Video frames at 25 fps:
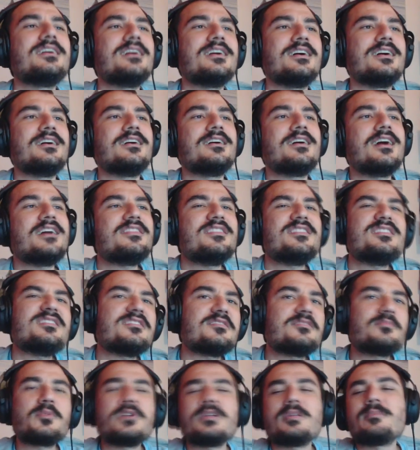uh, and this
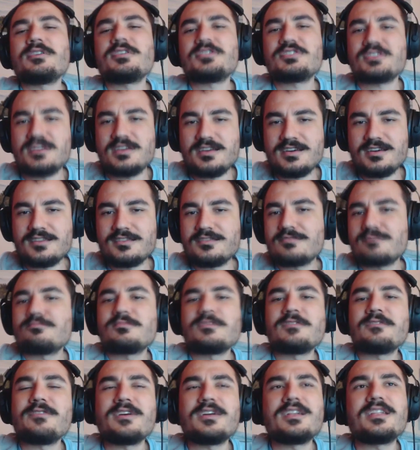is pretty much uh,
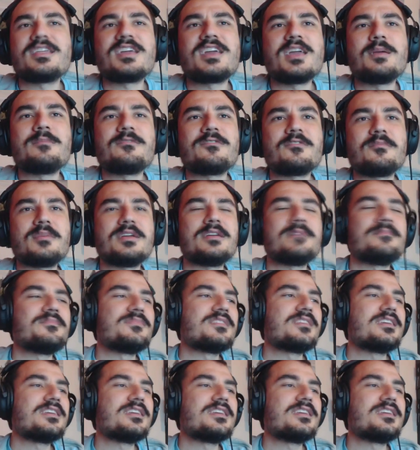the fun of the game for me.